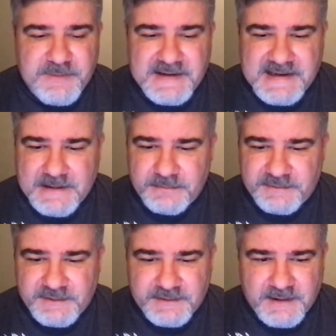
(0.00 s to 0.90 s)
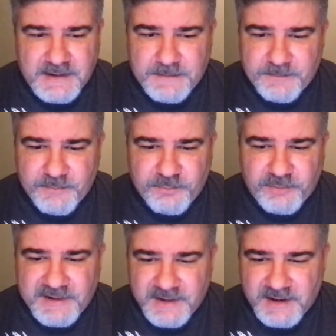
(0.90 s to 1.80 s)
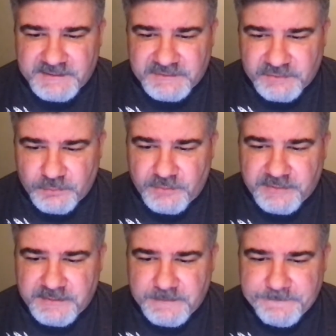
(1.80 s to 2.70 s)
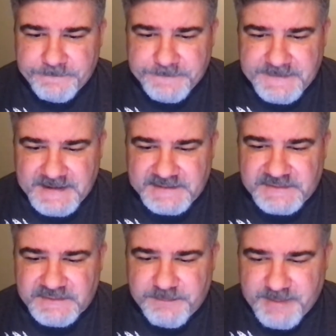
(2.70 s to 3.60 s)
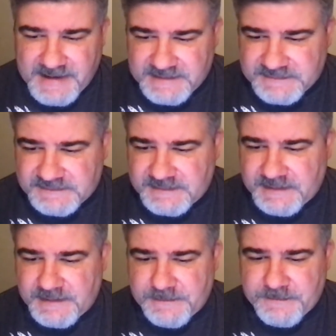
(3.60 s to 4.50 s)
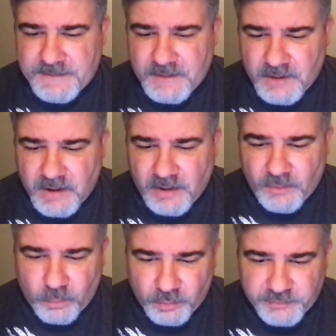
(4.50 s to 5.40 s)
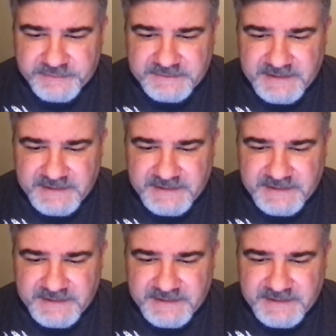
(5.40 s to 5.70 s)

being able to bring God's truth into debates on the world